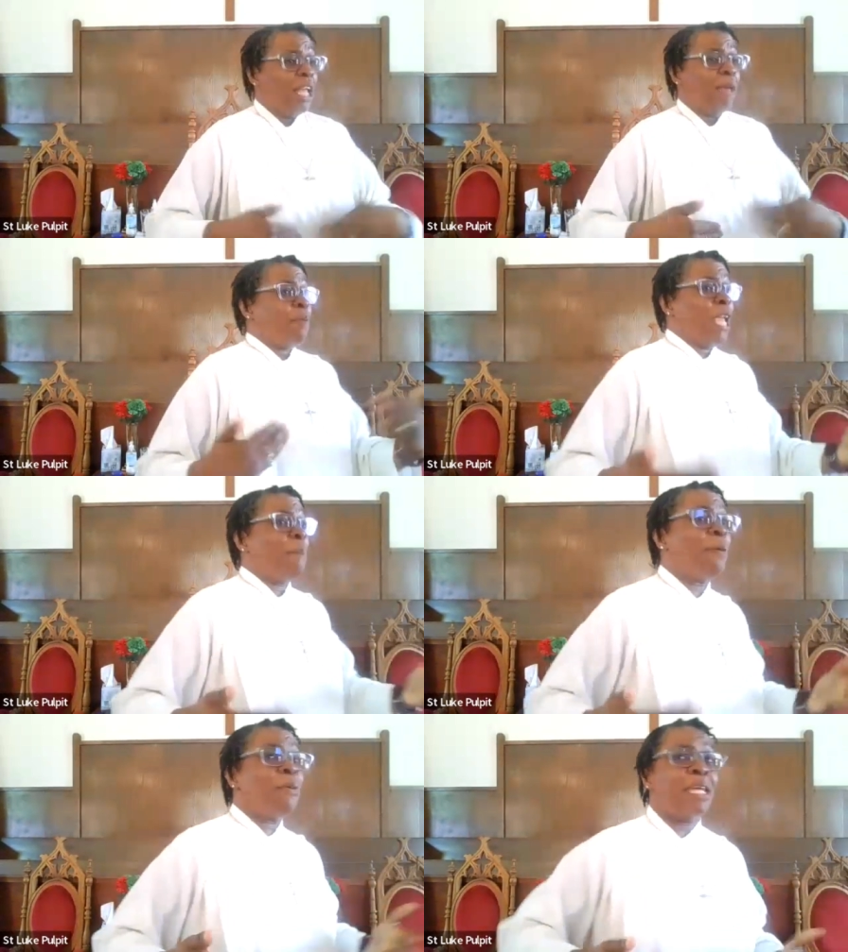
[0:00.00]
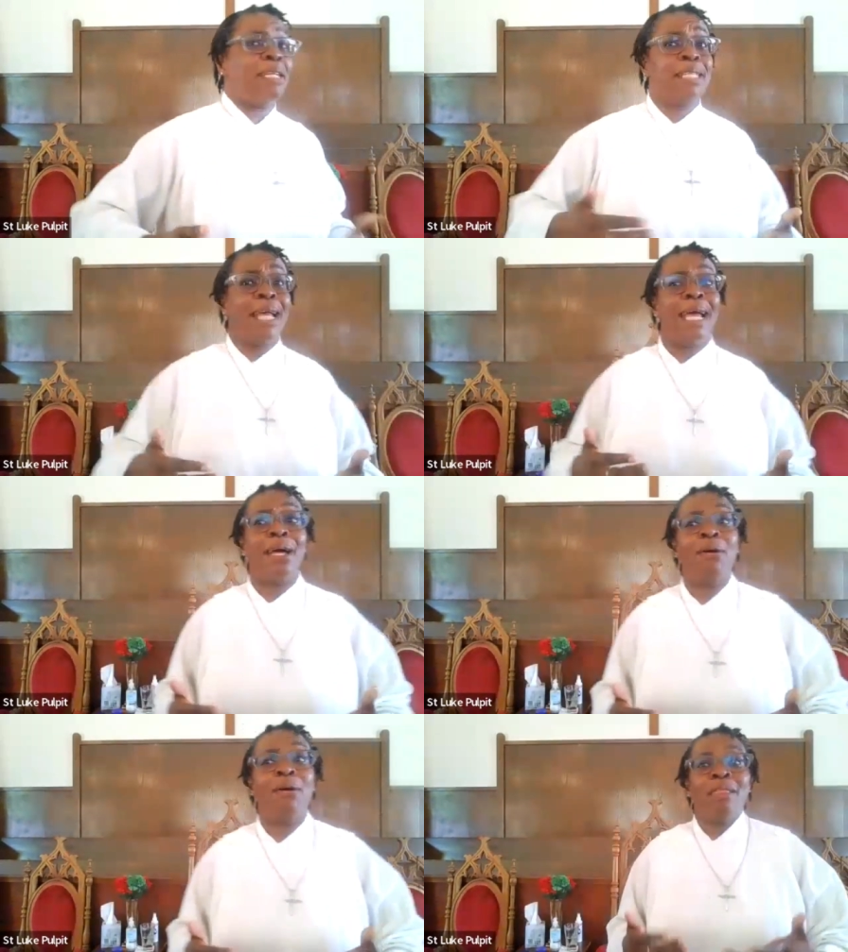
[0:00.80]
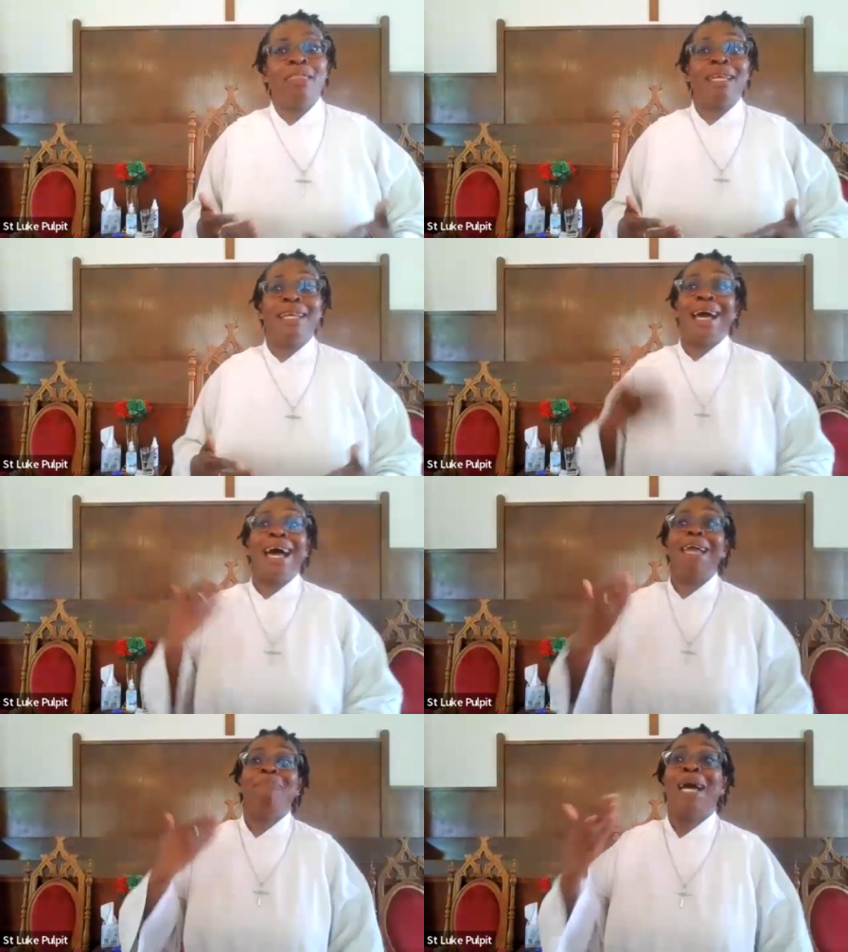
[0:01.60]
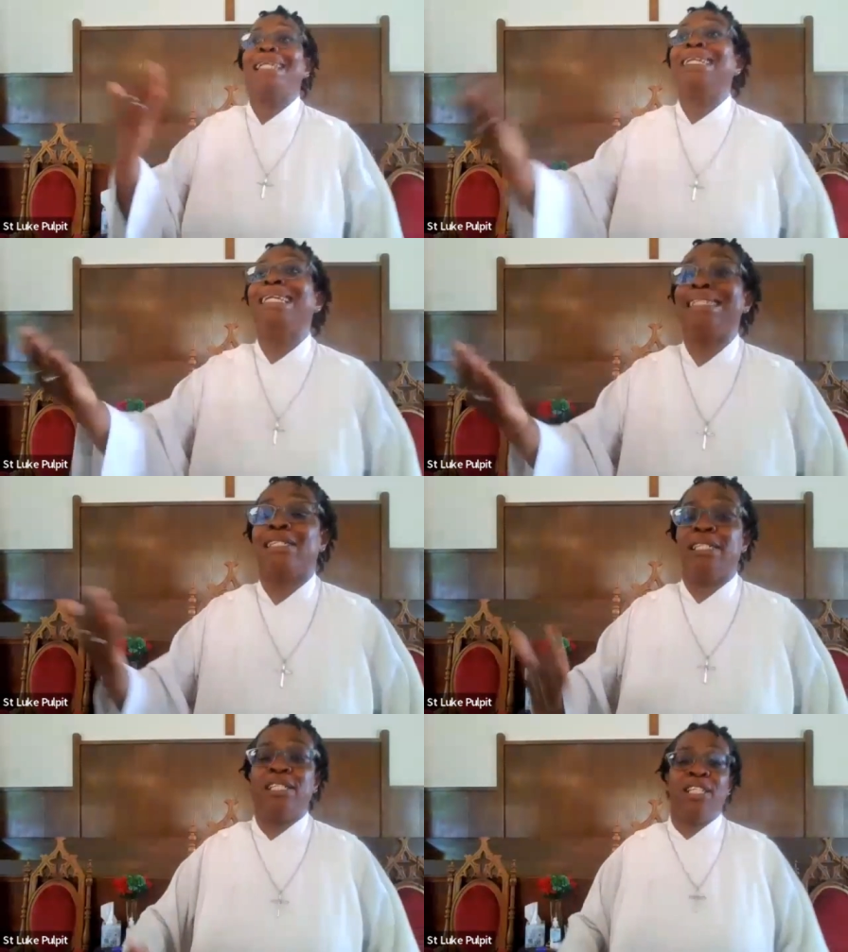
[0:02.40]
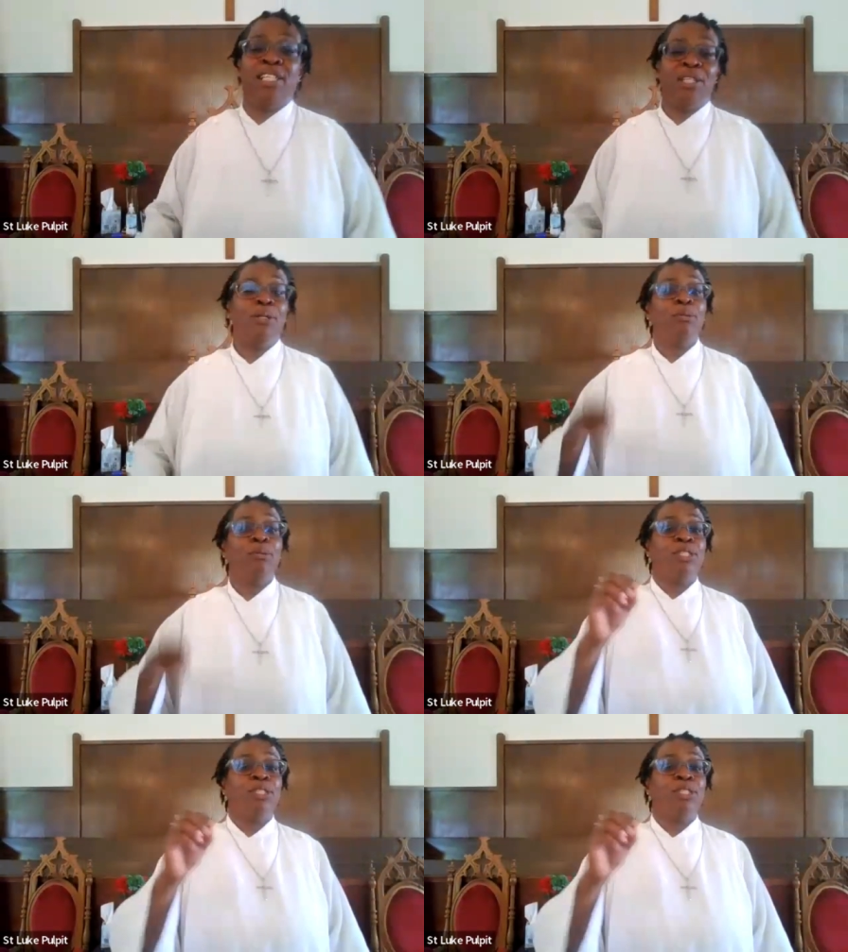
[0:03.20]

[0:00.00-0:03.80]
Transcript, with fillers: if people can tell that God might listen to you,